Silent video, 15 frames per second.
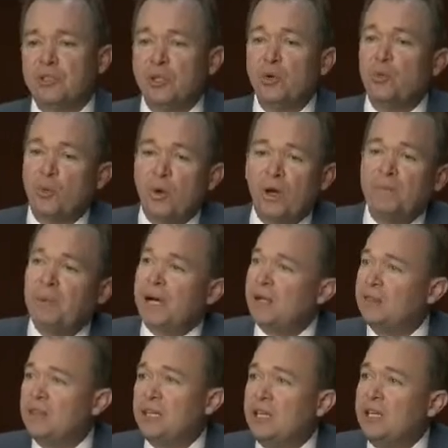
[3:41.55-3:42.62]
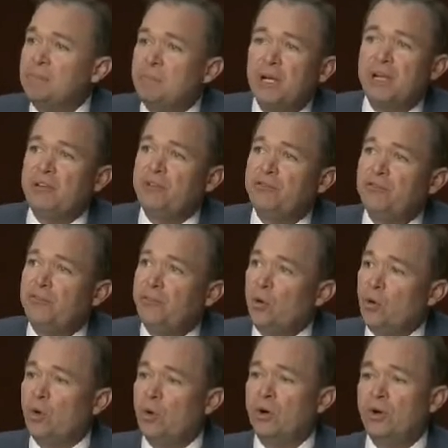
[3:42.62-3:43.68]
Mr. Lewitt. What about the money
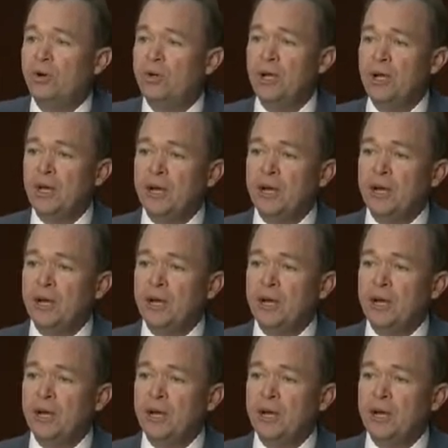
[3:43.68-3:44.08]
for